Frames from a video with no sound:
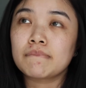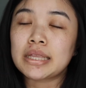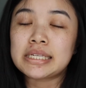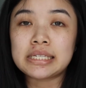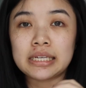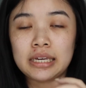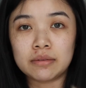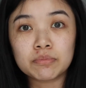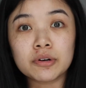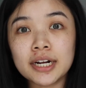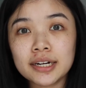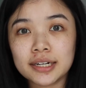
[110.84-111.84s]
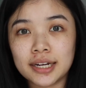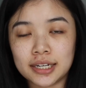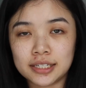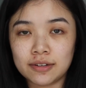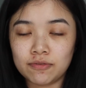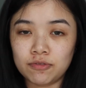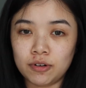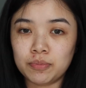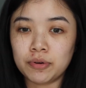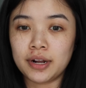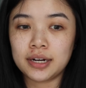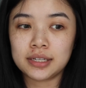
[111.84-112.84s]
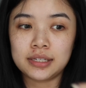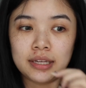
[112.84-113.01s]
skin product, except for products